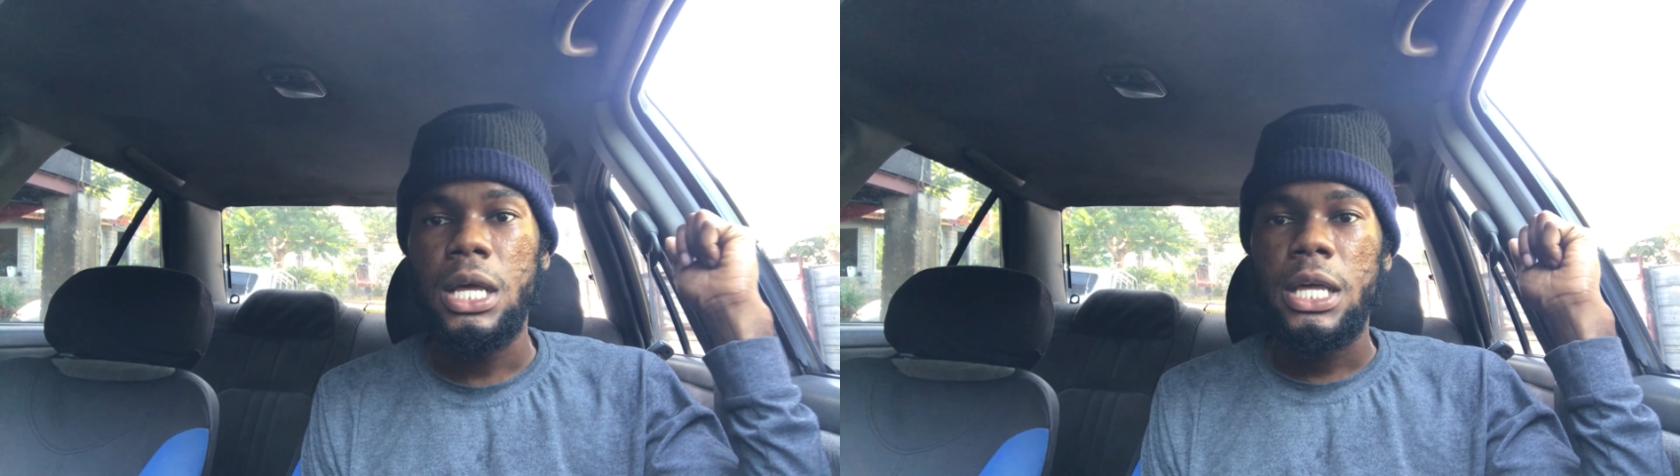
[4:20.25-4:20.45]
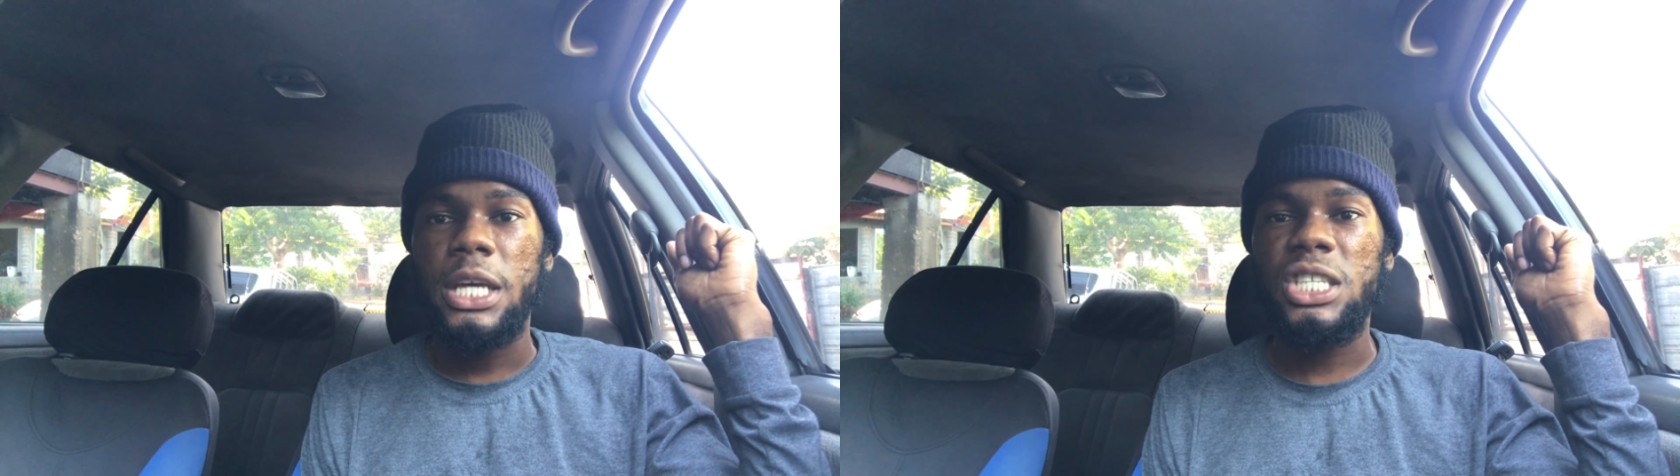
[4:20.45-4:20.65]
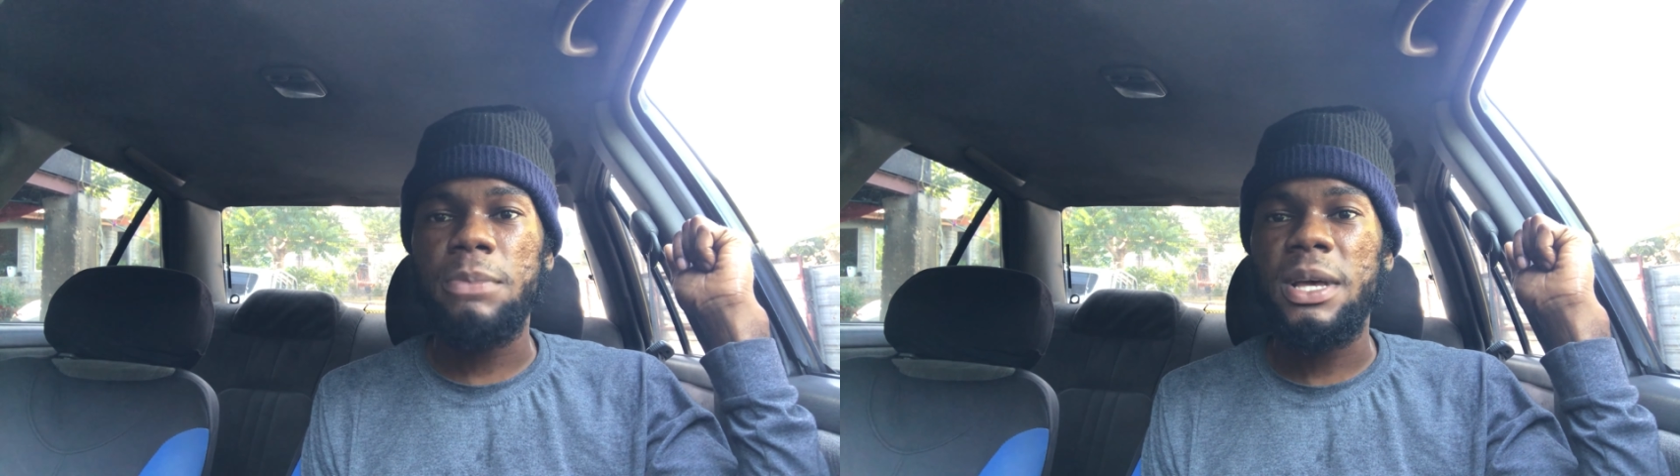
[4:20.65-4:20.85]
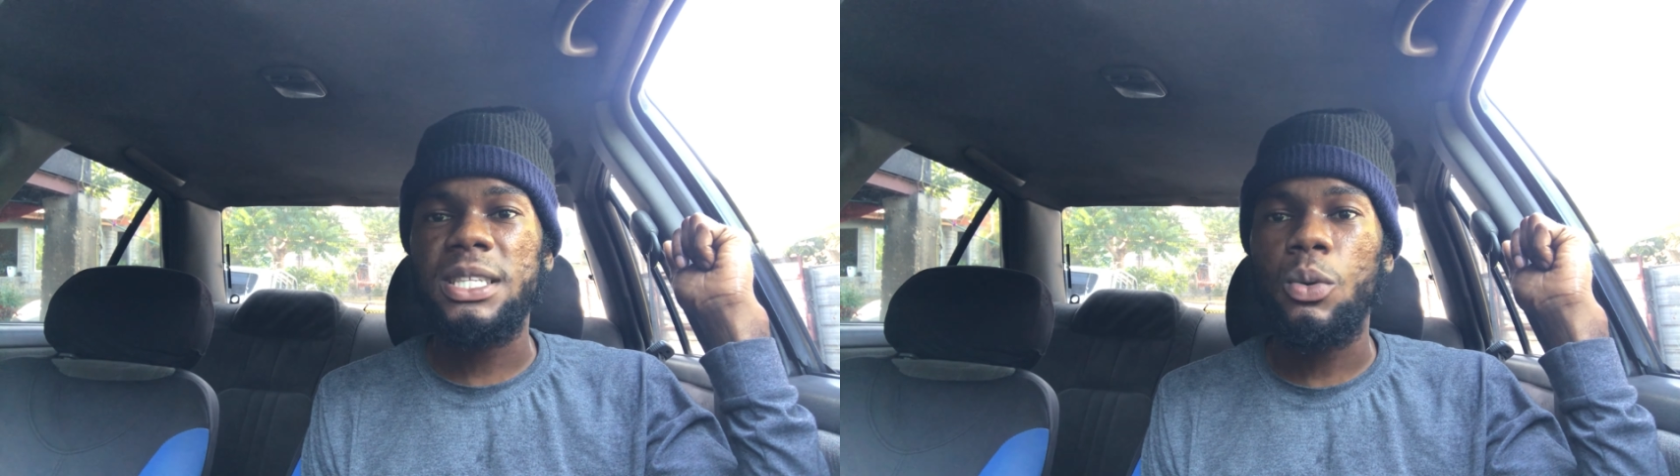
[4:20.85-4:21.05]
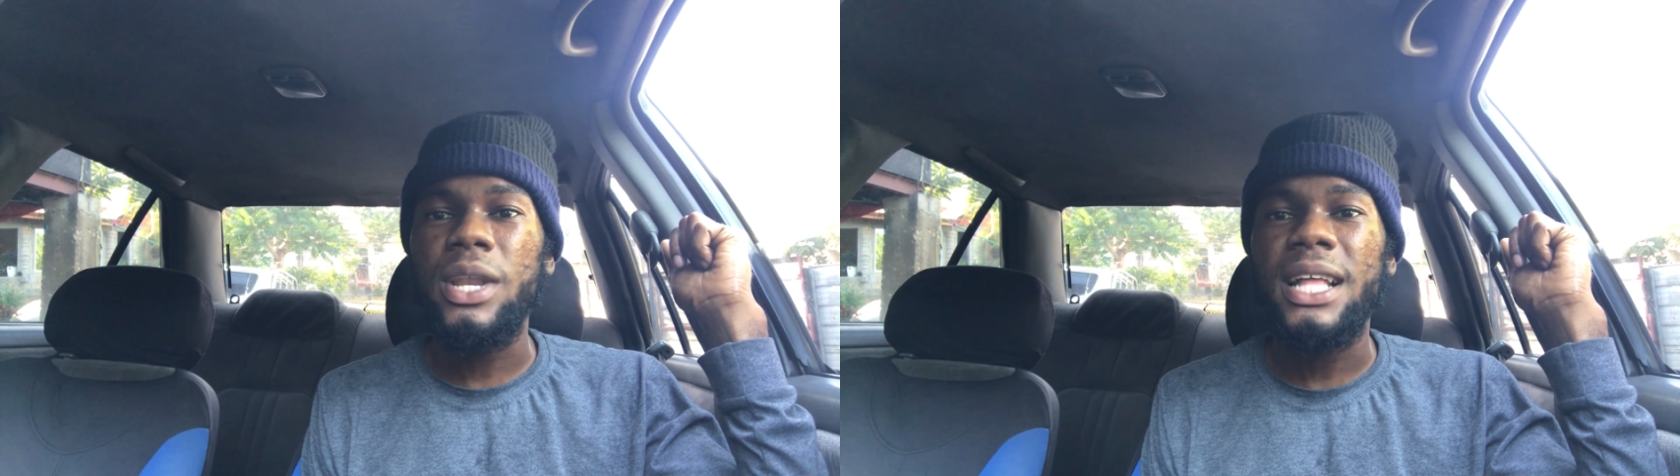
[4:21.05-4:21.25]
You see me? I
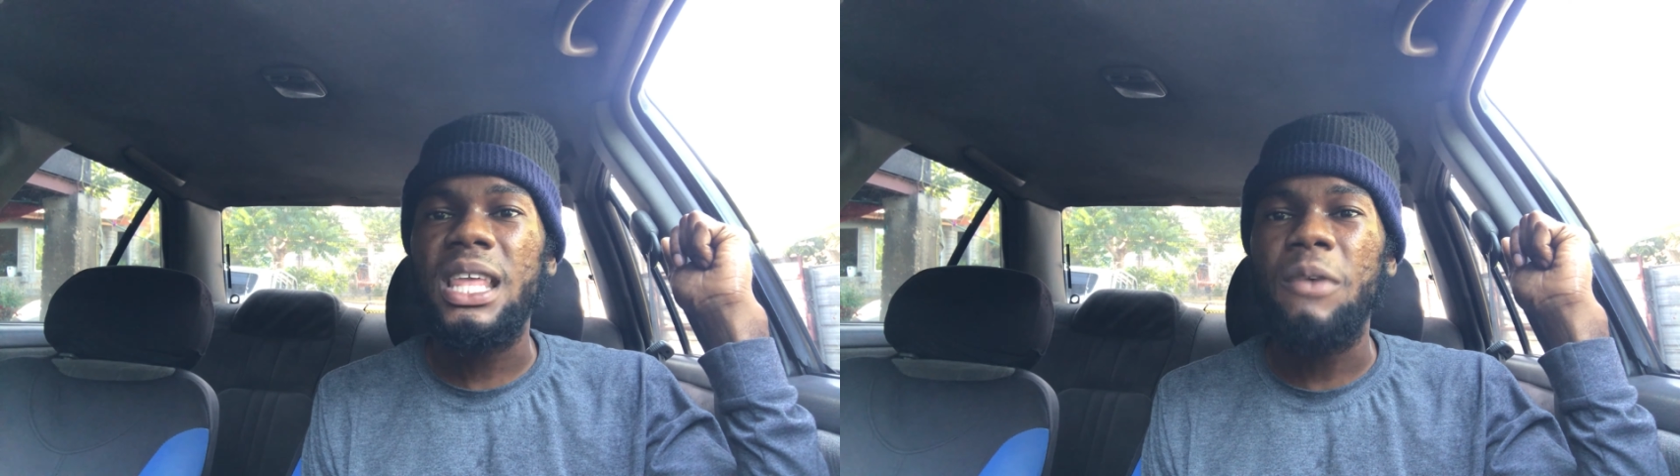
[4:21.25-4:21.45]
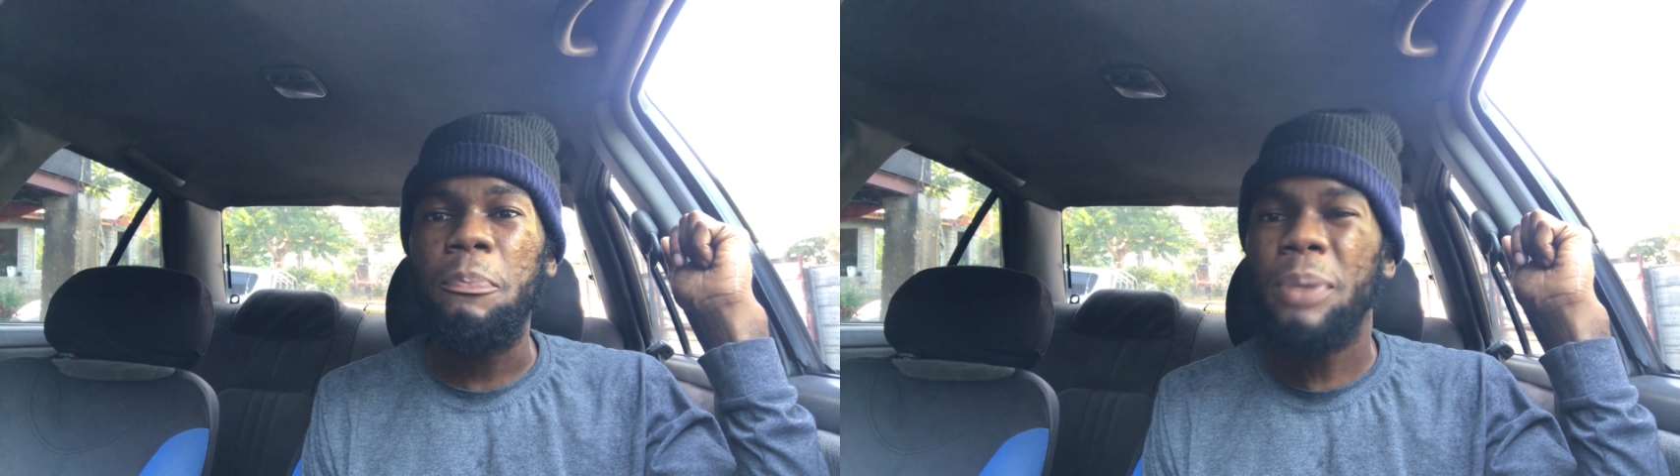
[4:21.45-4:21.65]
say, we not even